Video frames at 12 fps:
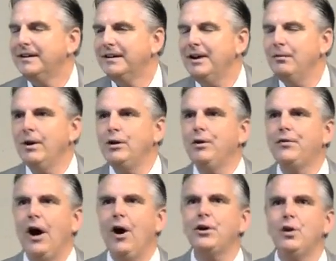And when you
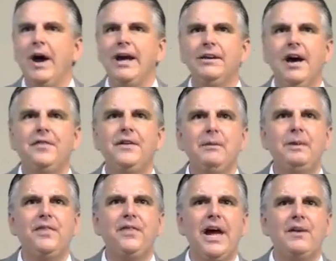thought you had nothing to be
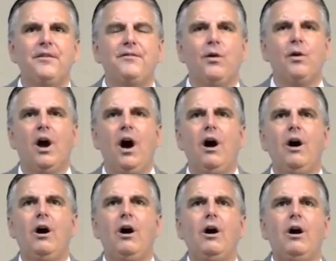thankful for
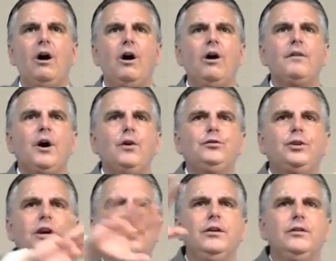all those
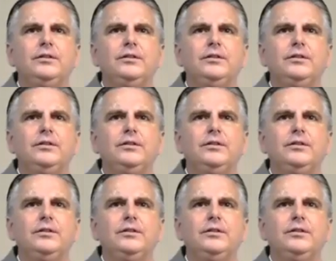years,